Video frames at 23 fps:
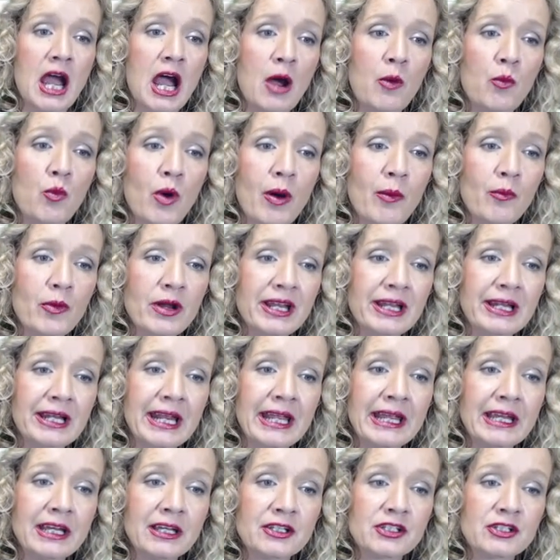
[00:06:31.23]
And when we
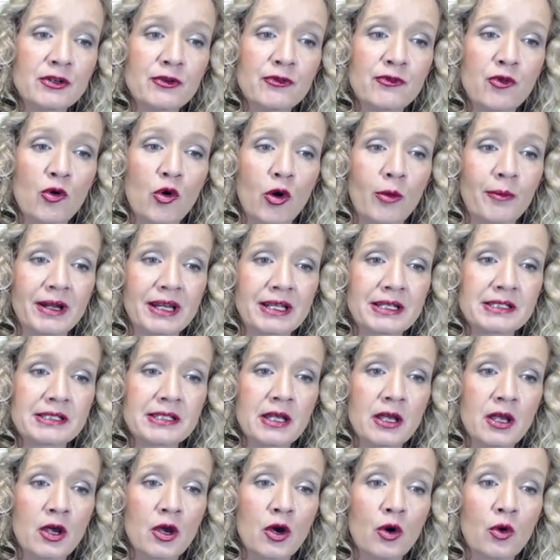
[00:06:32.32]
link to
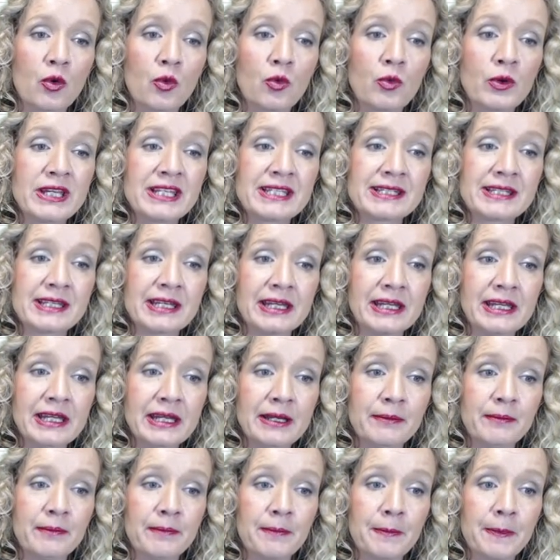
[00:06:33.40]
formulas, we
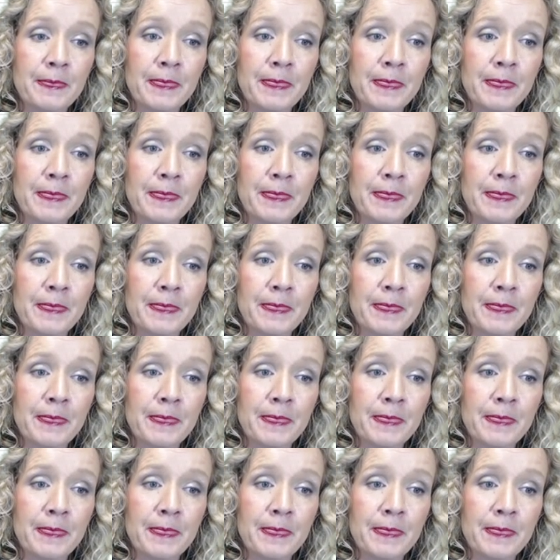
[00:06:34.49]
see